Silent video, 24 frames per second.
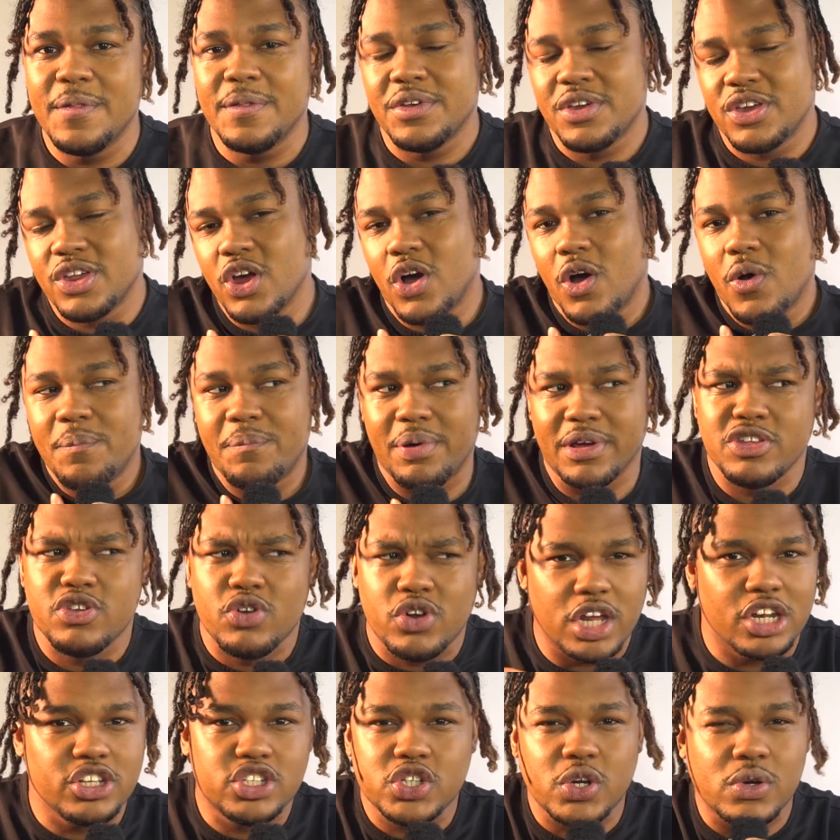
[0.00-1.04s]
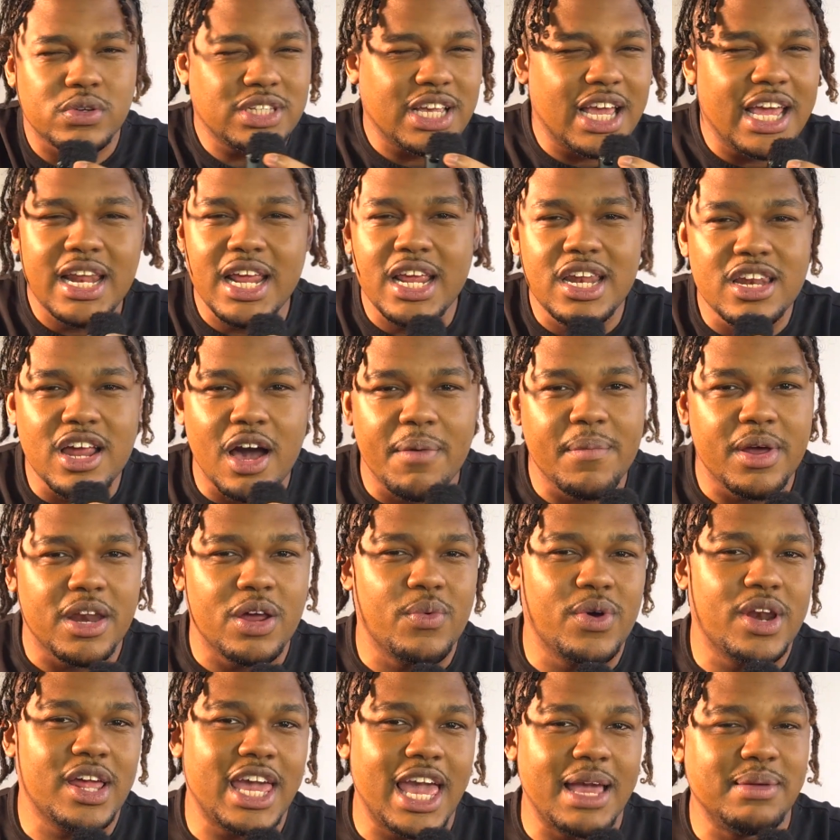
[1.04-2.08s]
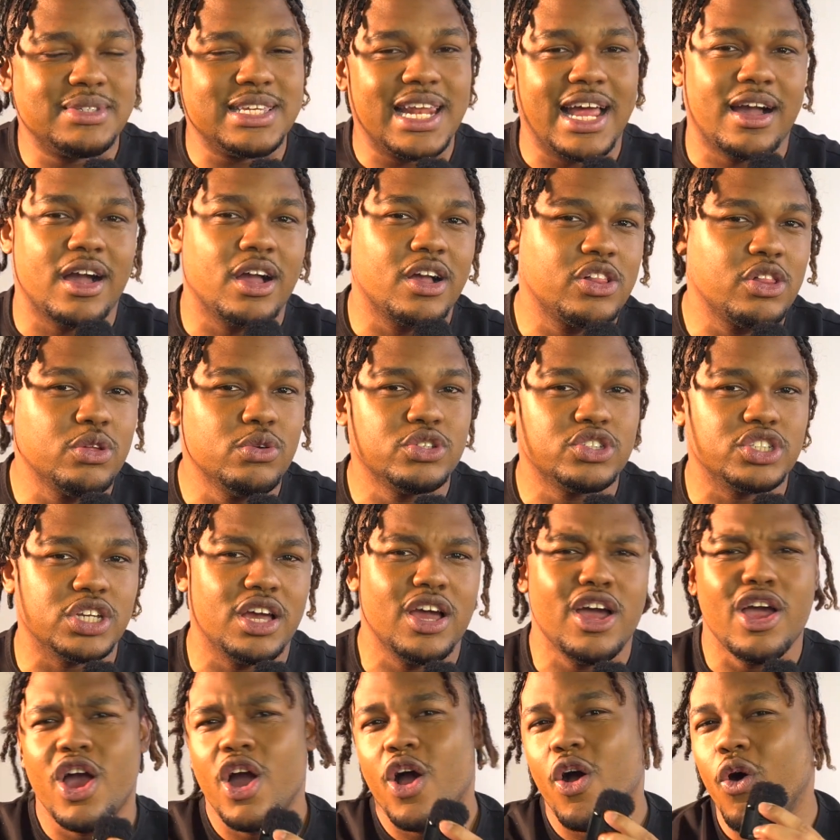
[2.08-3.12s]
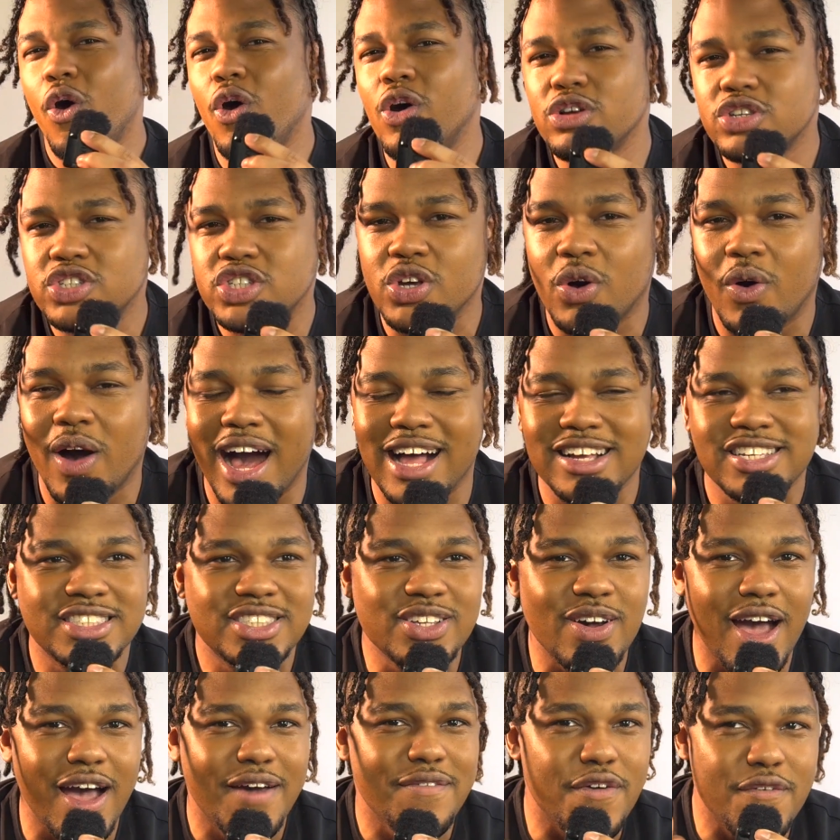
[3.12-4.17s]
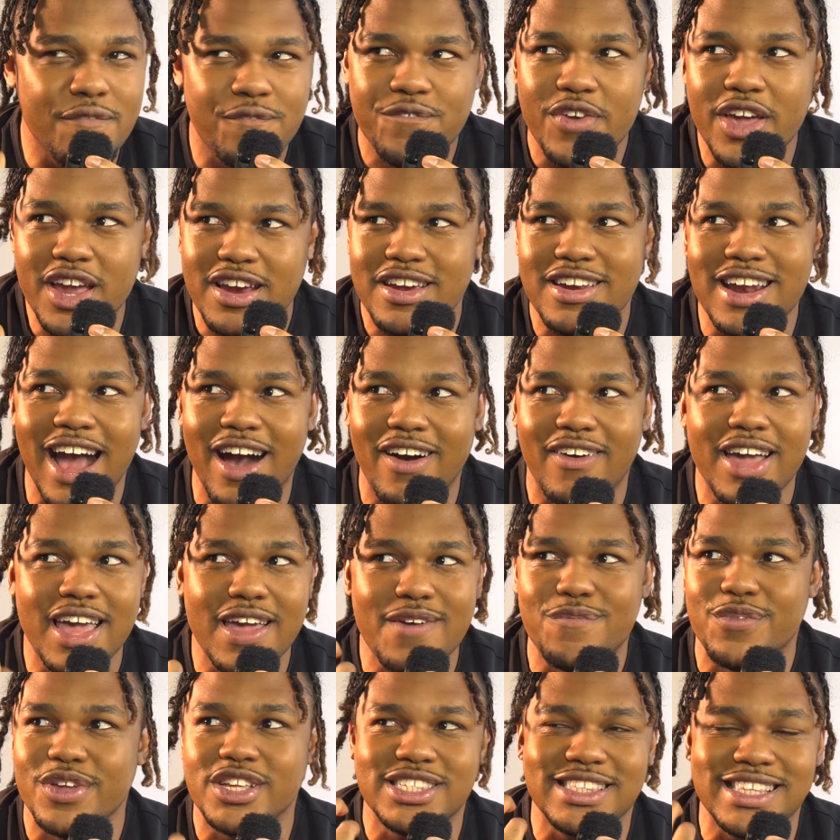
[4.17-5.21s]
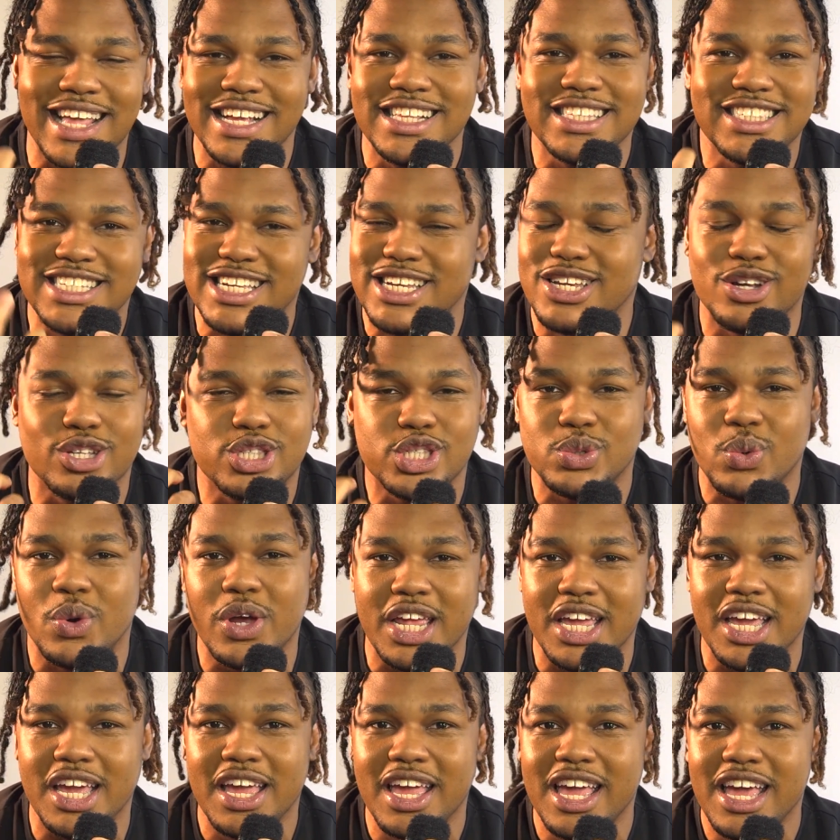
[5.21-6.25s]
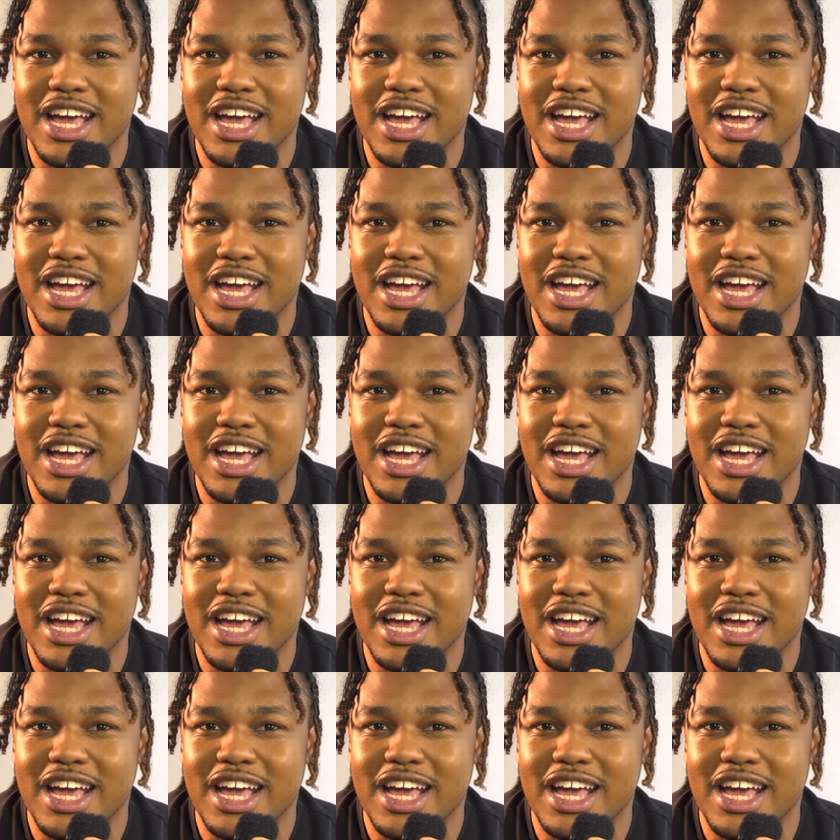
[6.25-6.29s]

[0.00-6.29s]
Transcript: You know, but you could have chose any number that would have came to that conclusion. Also, I still haven't figured out if it's 19 or 20.